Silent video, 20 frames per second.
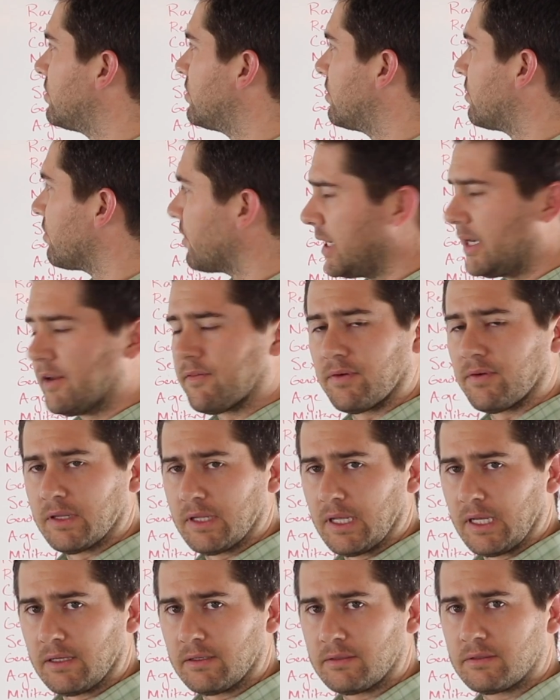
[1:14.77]
three different
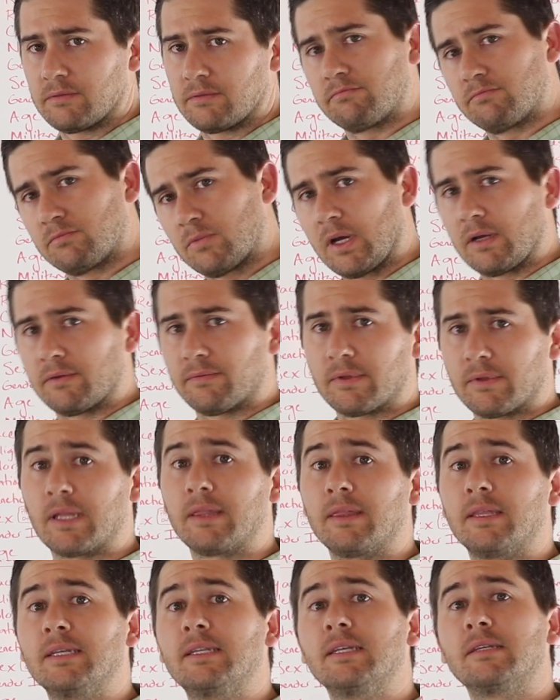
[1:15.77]
things. Well,
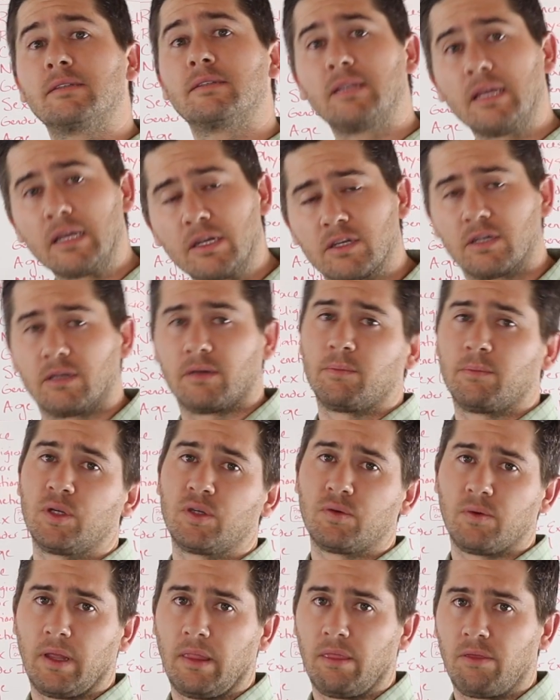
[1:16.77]
the distinction
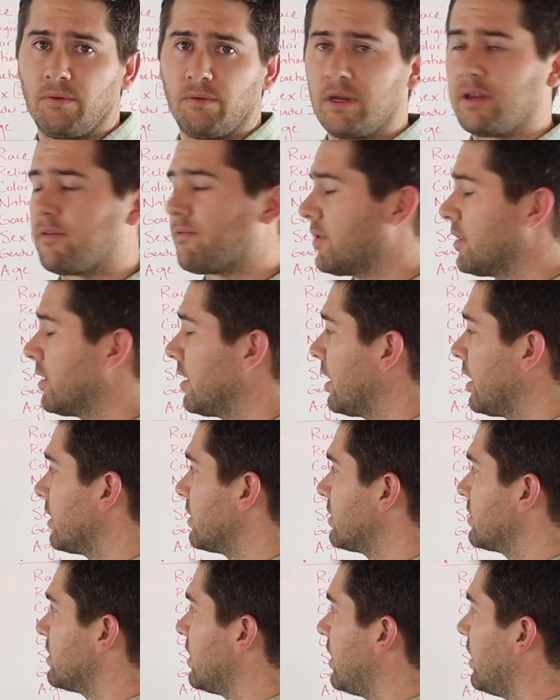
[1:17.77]
between three different
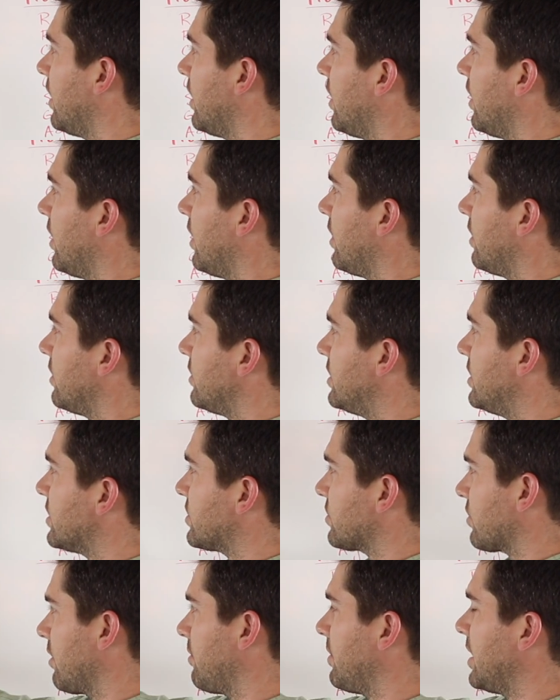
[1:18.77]
things.
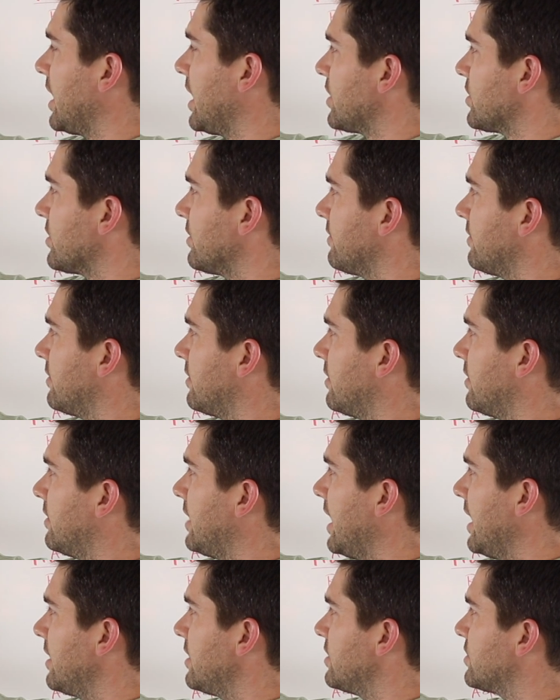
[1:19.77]
Discrimination.
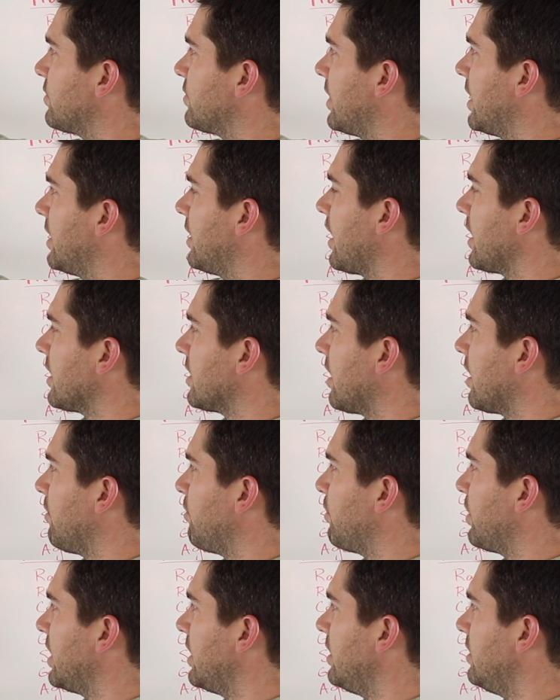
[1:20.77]
That is when a
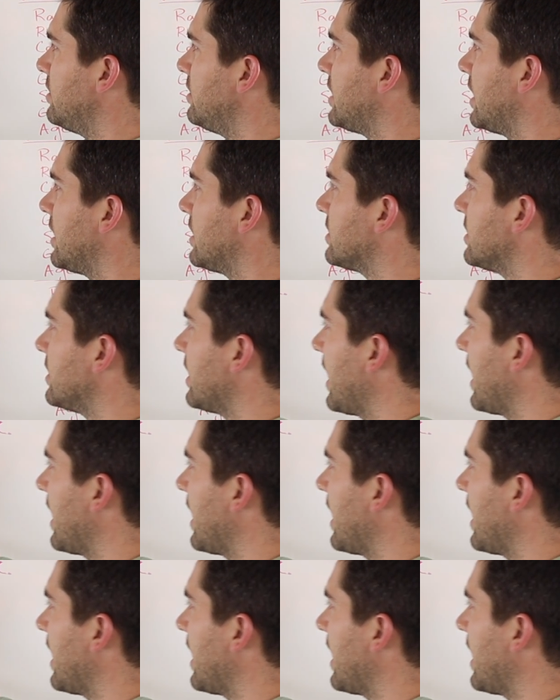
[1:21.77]
company takes an